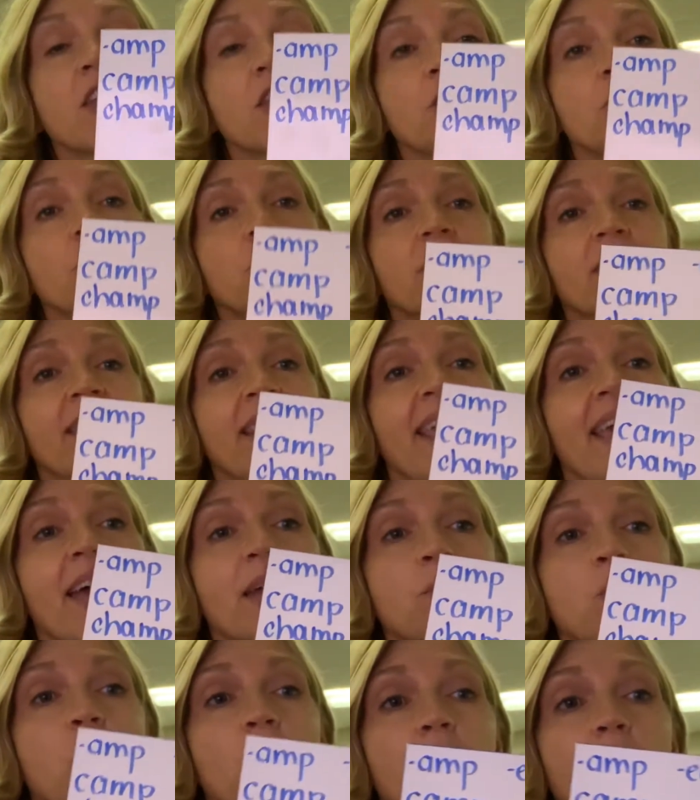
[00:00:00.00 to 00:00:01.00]
You can
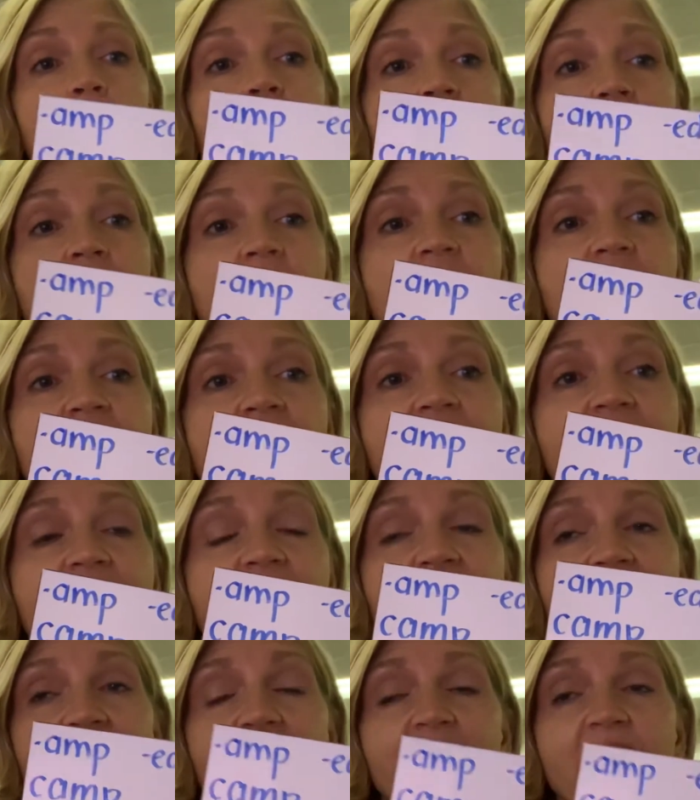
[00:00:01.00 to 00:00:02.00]
add more words to
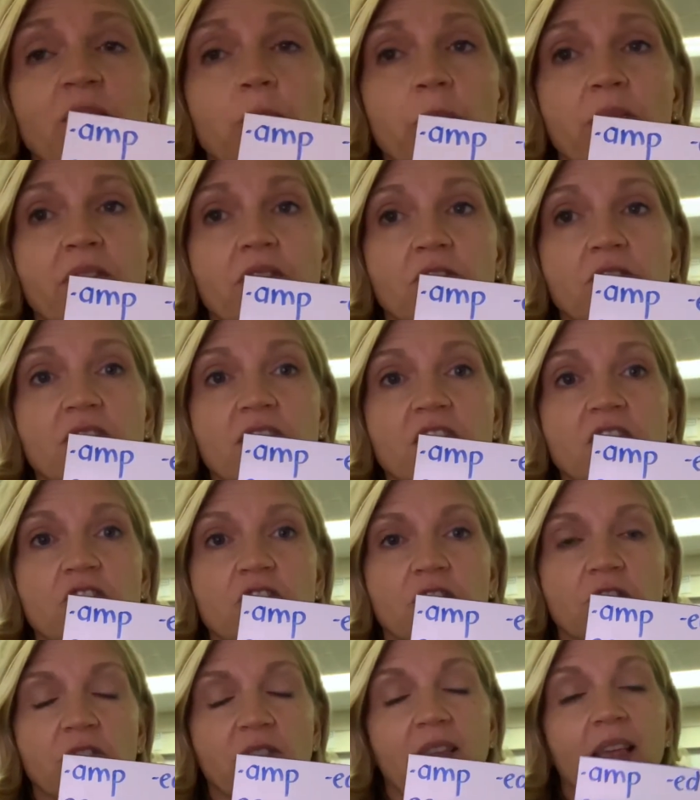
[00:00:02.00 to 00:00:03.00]
these lists with your
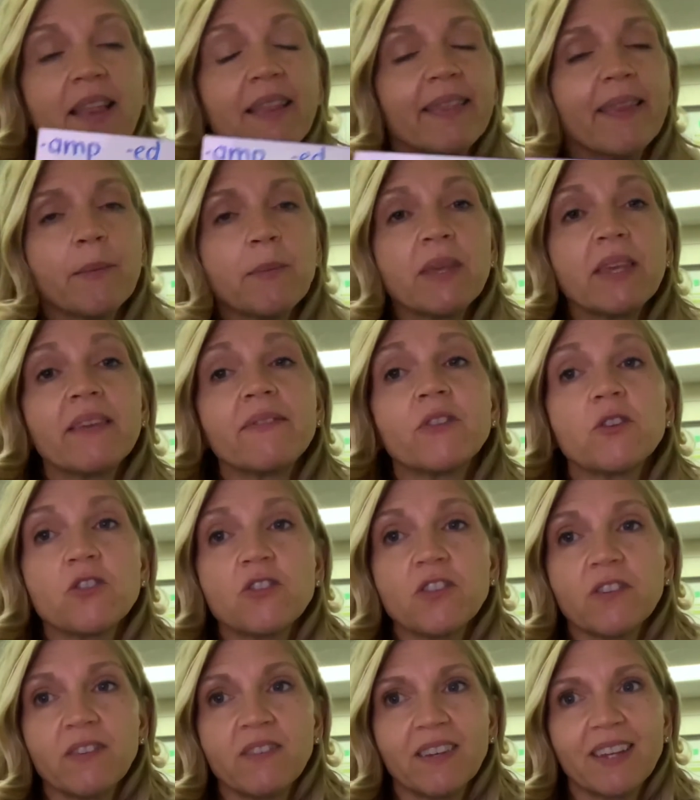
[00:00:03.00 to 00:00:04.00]
teachers. Let me give you
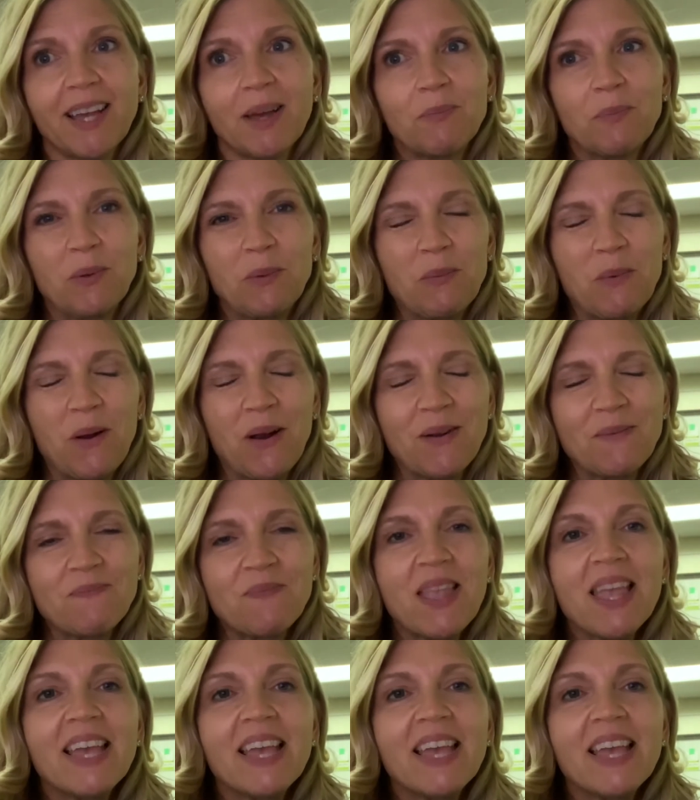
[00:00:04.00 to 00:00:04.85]
just a couple more.